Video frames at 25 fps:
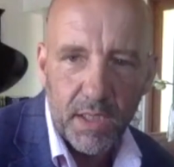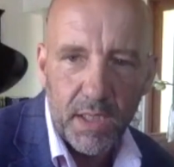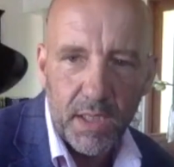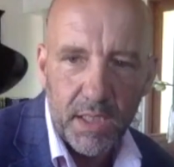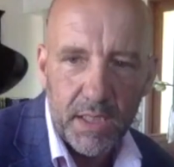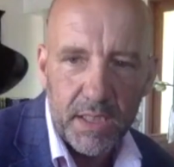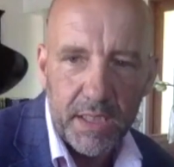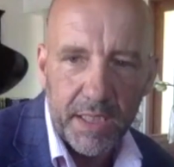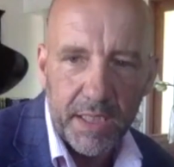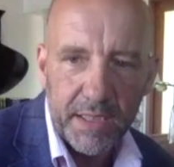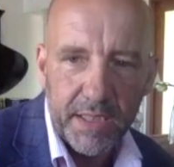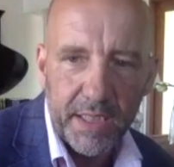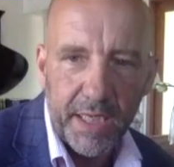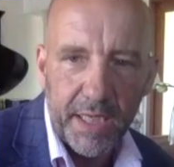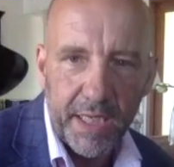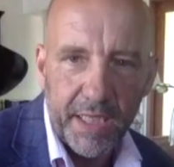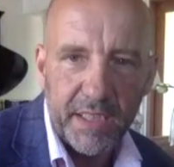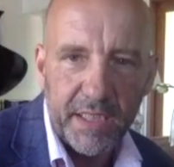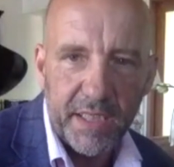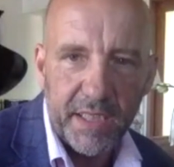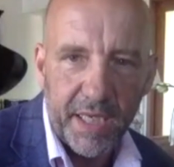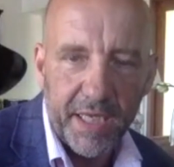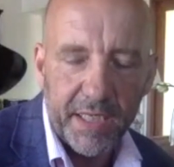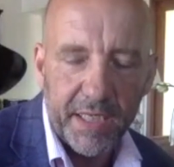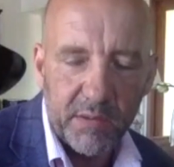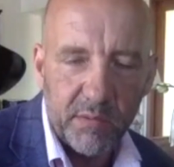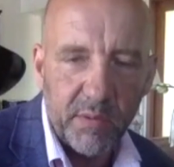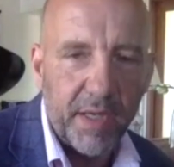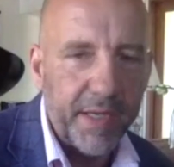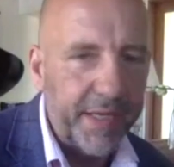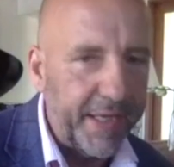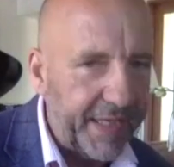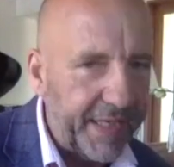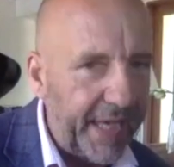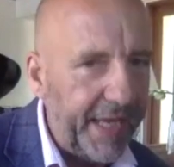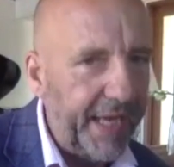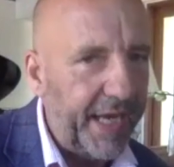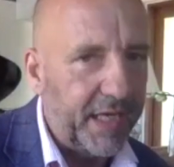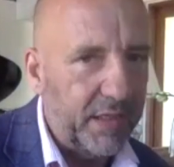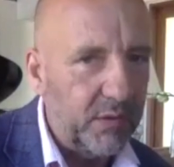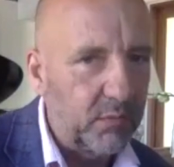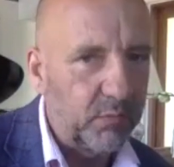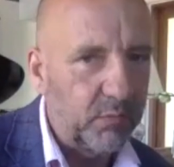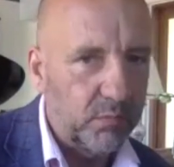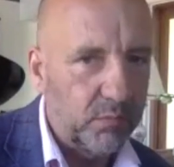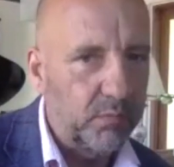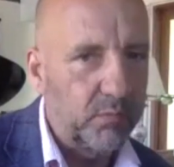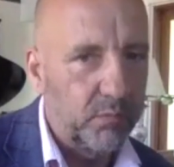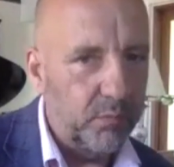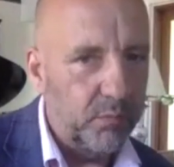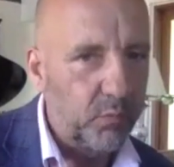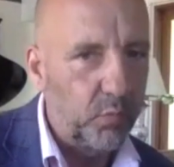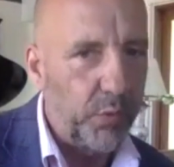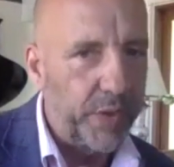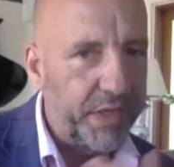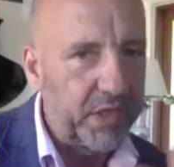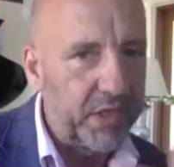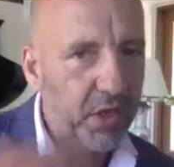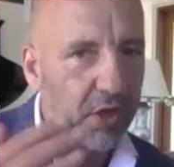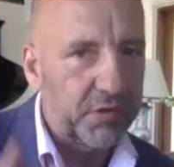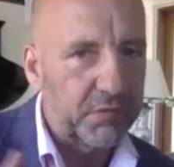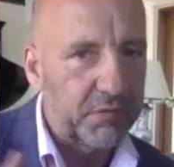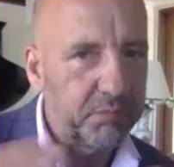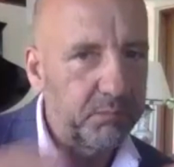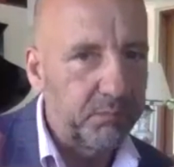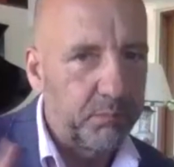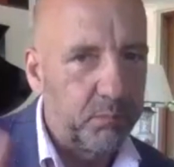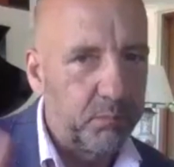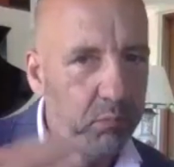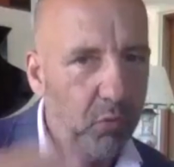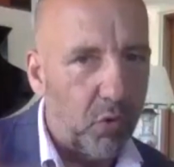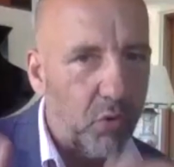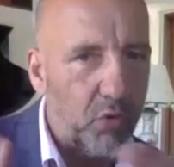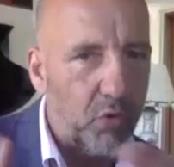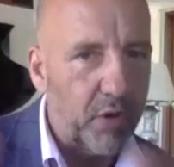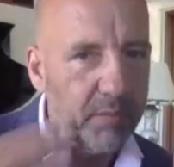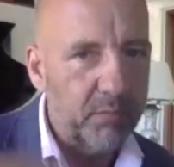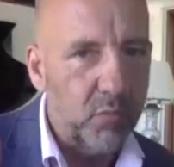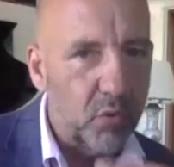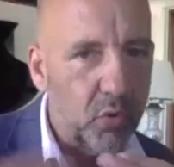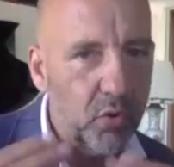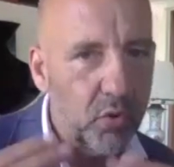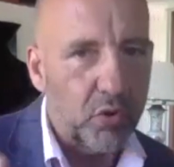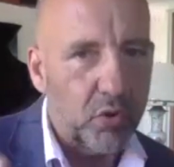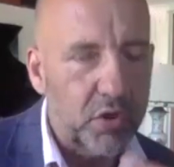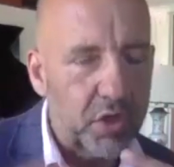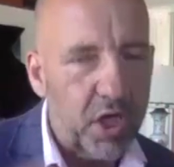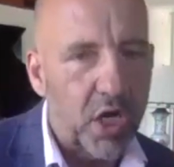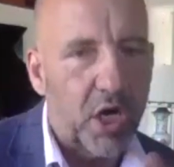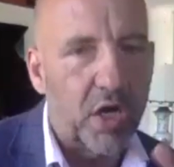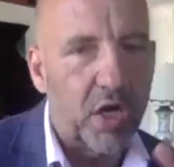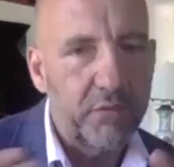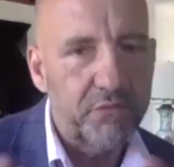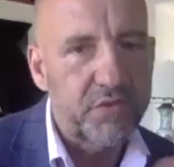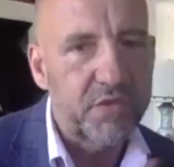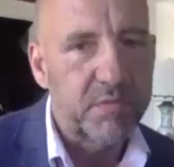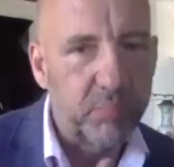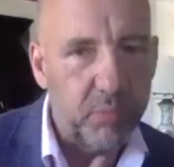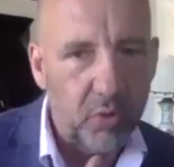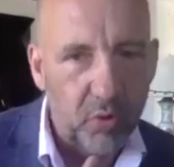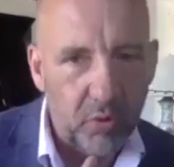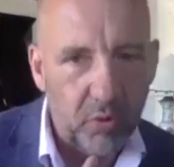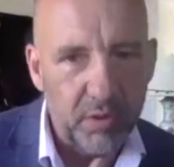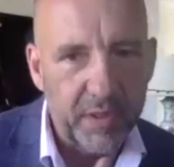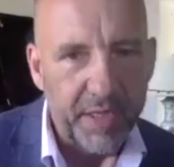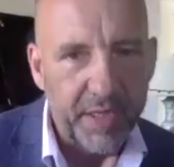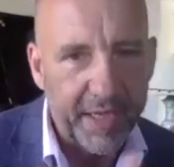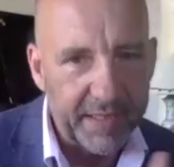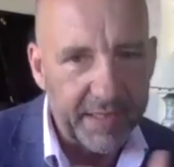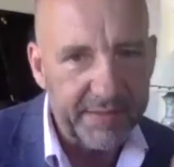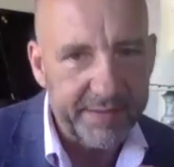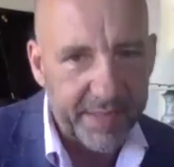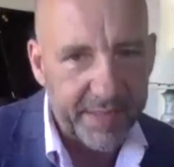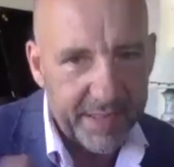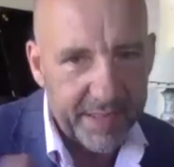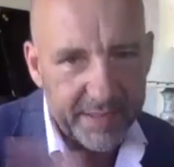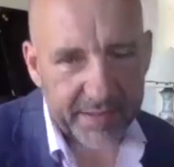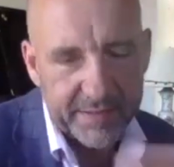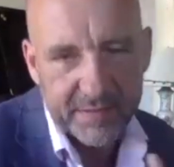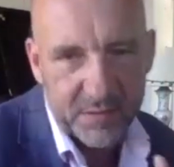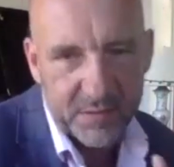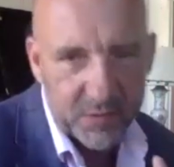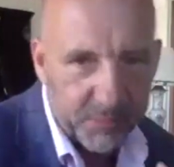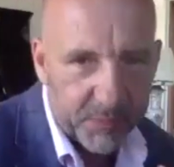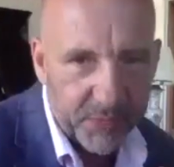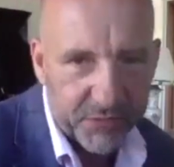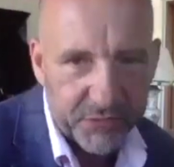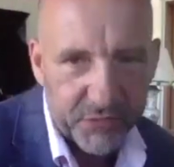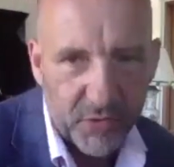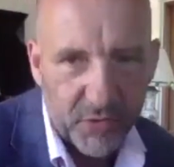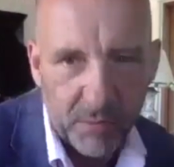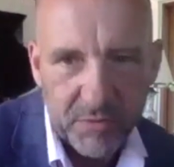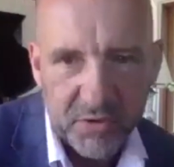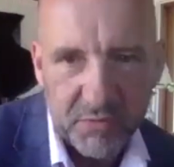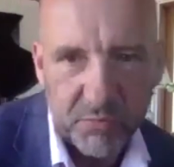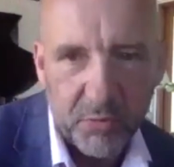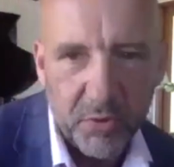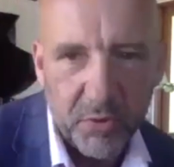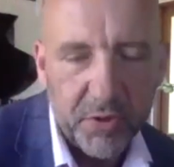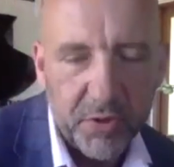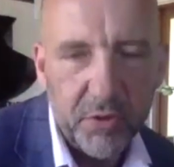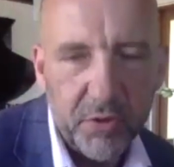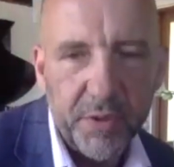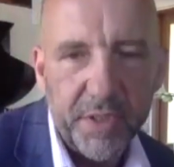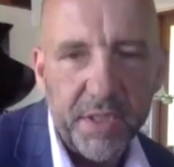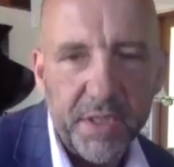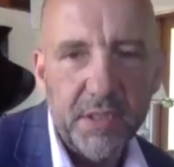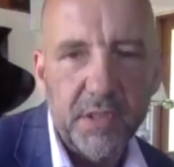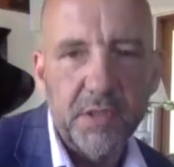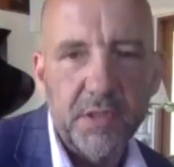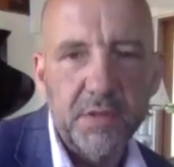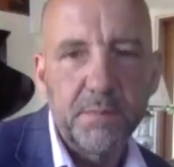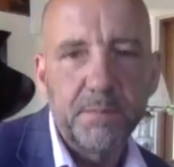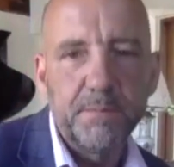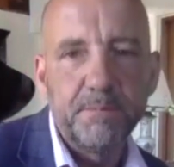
again, we got more and more comfortable as the performance were going on.